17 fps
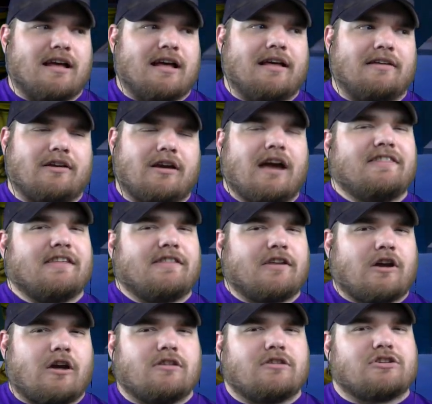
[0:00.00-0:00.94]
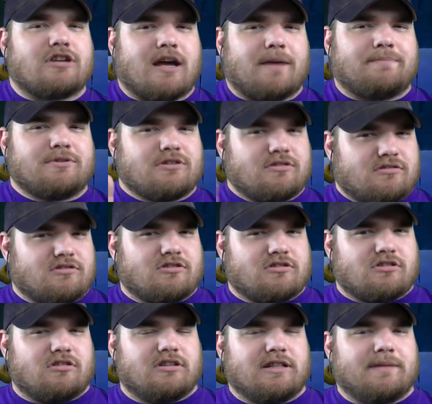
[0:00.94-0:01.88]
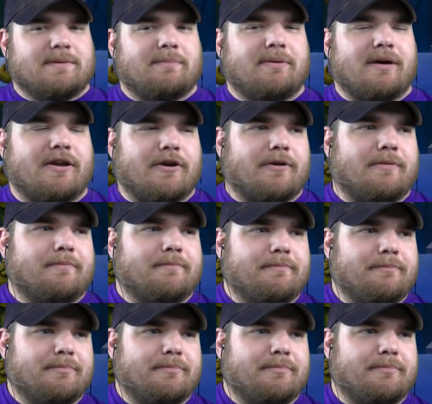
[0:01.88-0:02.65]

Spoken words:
I think the garden shop's just a little bit better,